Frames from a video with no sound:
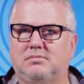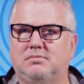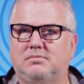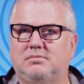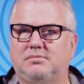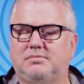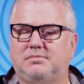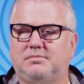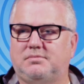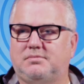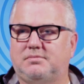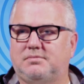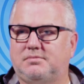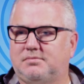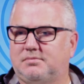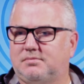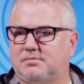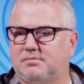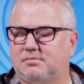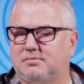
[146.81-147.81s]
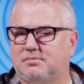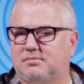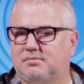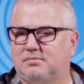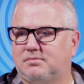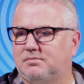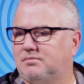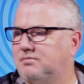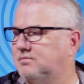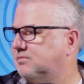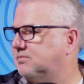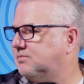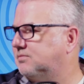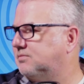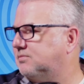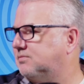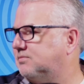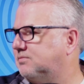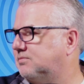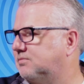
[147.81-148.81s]

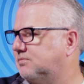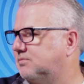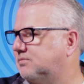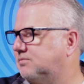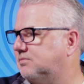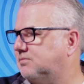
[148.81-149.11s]
No words are spoken by the person on screen.